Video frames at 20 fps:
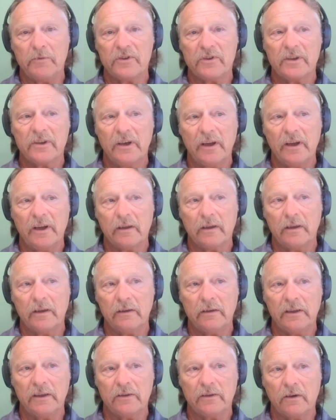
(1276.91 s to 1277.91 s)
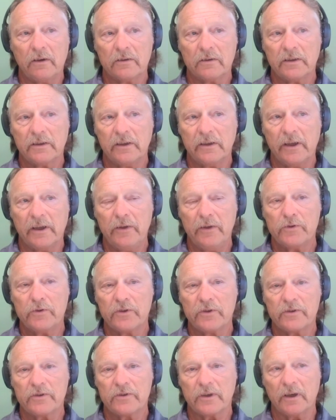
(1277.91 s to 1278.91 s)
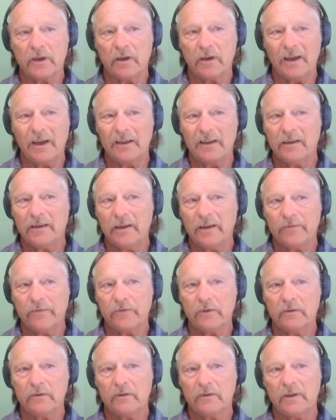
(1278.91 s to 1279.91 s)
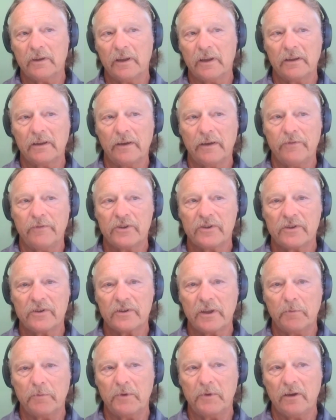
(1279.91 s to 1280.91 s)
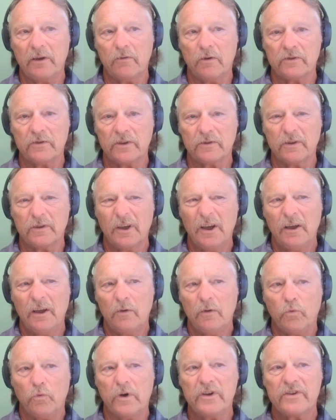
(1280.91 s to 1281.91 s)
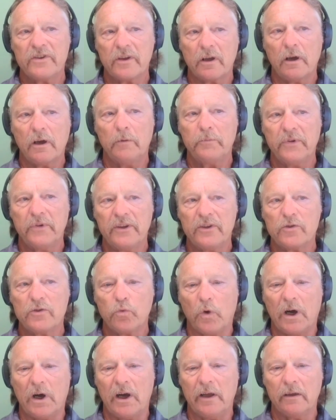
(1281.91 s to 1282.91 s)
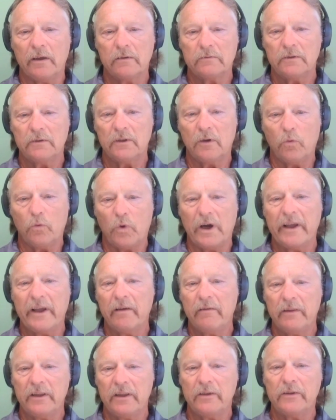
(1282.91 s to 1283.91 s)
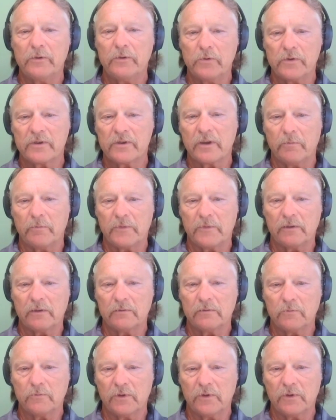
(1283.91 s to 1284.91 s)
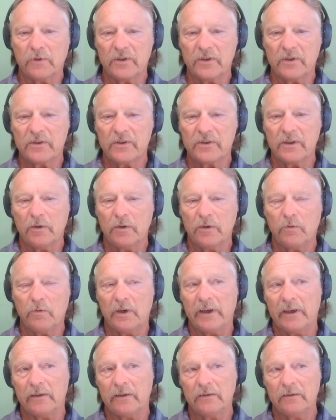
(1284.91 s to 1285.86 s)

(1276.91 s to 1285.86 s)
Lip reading: Sinek, he uses a different thing than vision statement. He calls it, what is a company's why? Why are they doing something? What is their why?